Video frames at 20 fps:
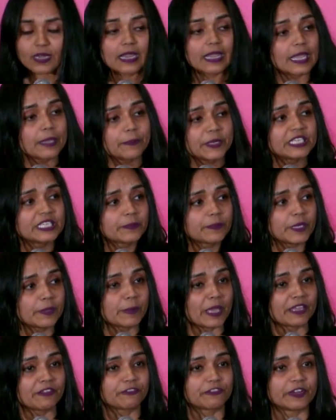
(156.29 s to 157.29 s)
Ippy Dippy,
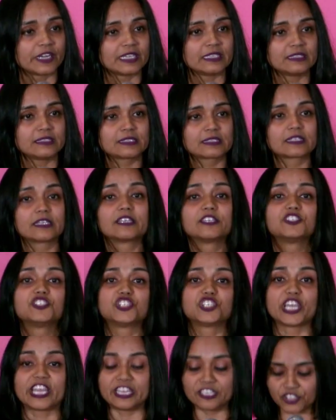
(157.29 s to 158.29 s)
my friends,
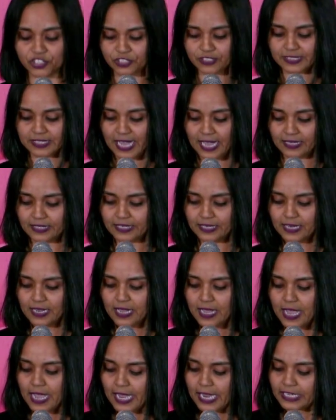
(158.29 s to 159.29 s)
changes that.
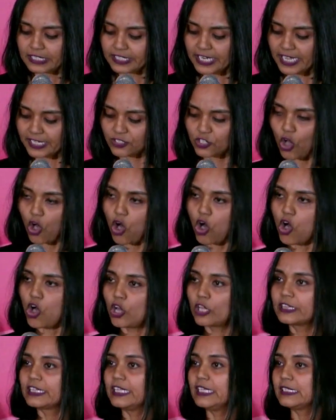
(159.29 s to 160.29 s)
It takes
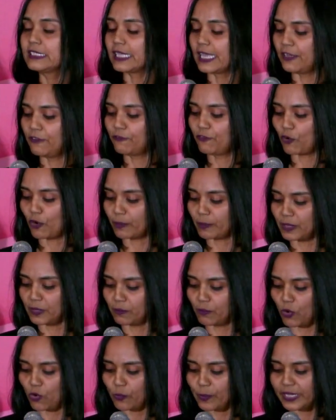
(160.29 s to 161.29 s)
all these informal
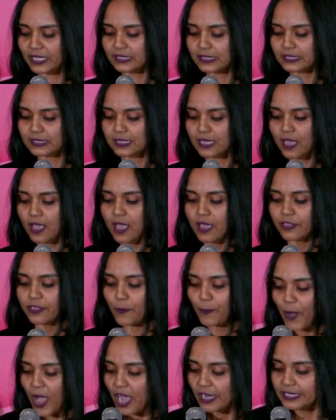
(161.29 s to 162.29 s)
moments, the
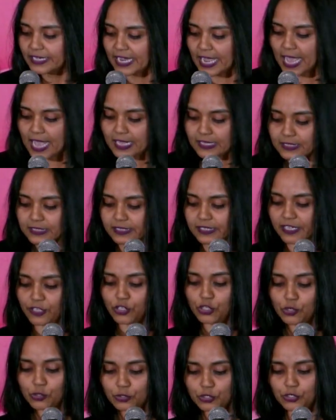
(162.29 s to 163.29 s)
podcasts, the
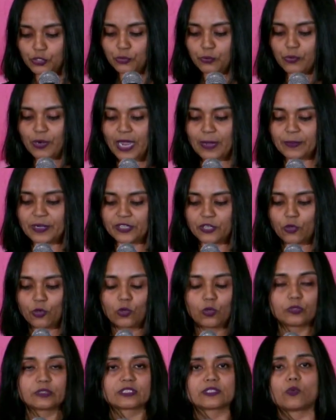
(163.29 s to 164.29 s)
YouTube rabbit
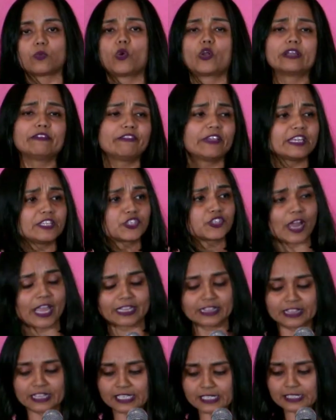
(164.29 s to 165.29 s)
holes, the what if I
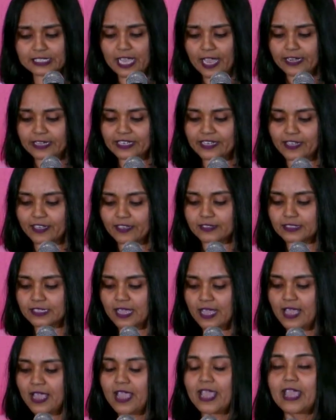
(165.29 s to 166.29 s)
tried this ideas,
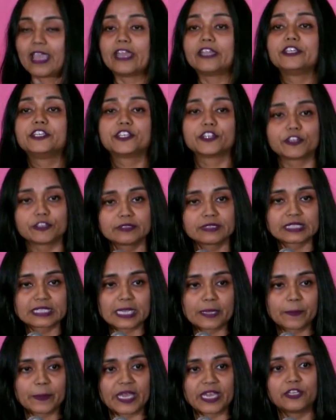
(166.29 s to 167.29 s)
and turns
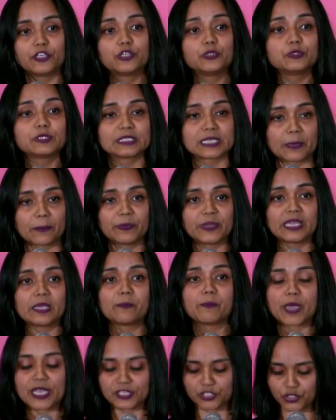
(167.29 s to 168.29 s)
them into
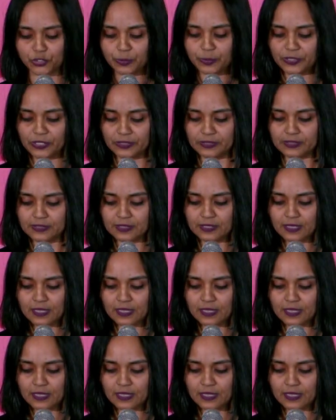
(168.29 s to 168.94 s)
something measurable.